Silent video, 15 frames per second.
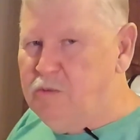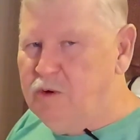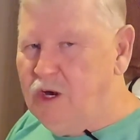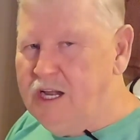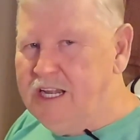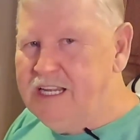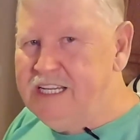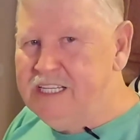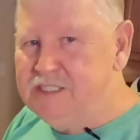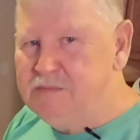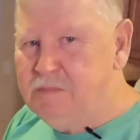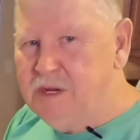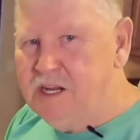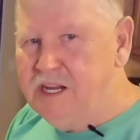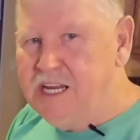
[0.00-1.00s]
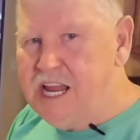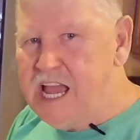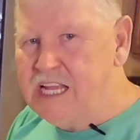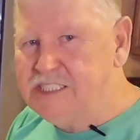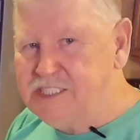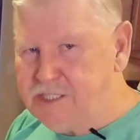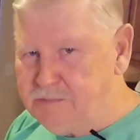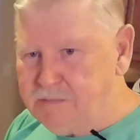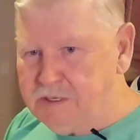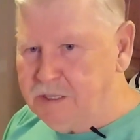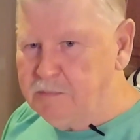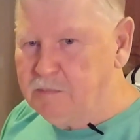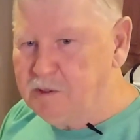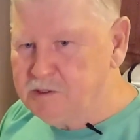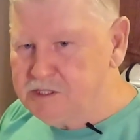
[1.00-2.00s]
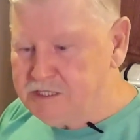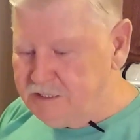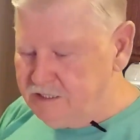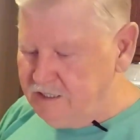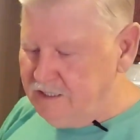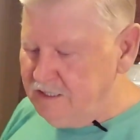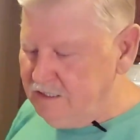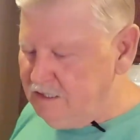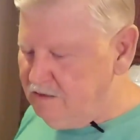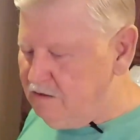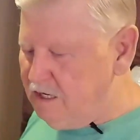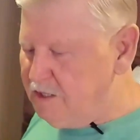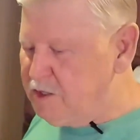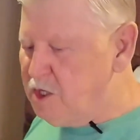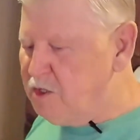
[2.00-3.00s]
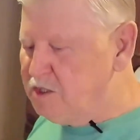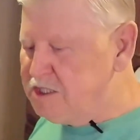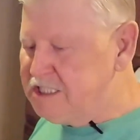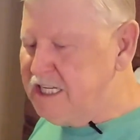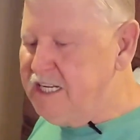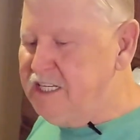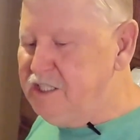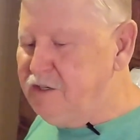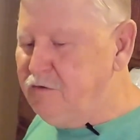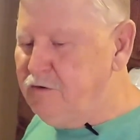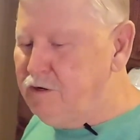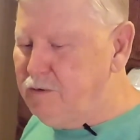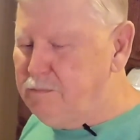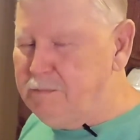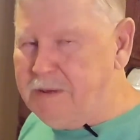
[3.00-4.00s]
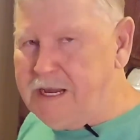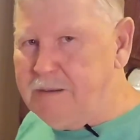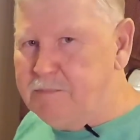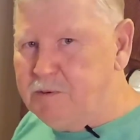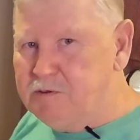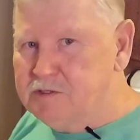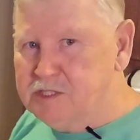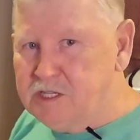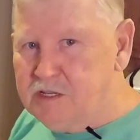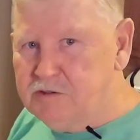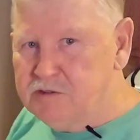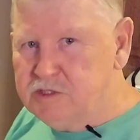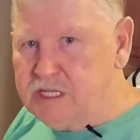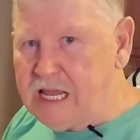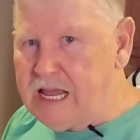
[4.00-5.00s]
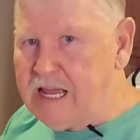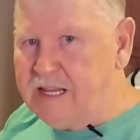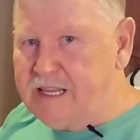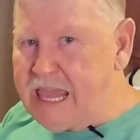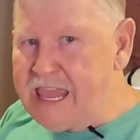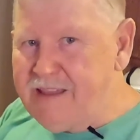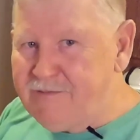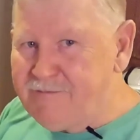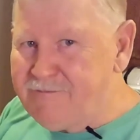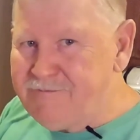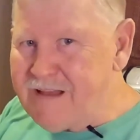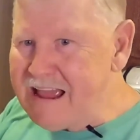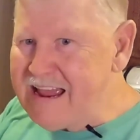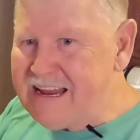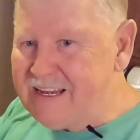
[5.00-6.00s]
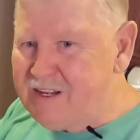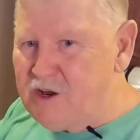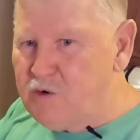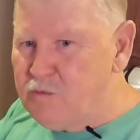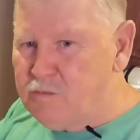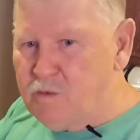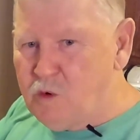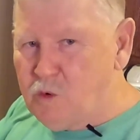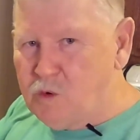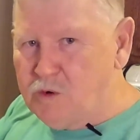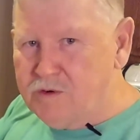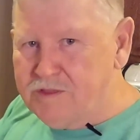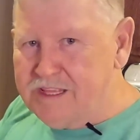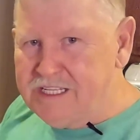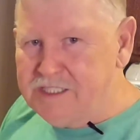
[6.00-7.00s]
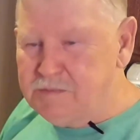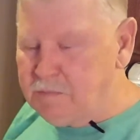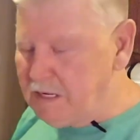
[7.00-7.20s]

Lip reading: do Brandy's mariachi peppers. I took seeds from peppers because I can't find no more of these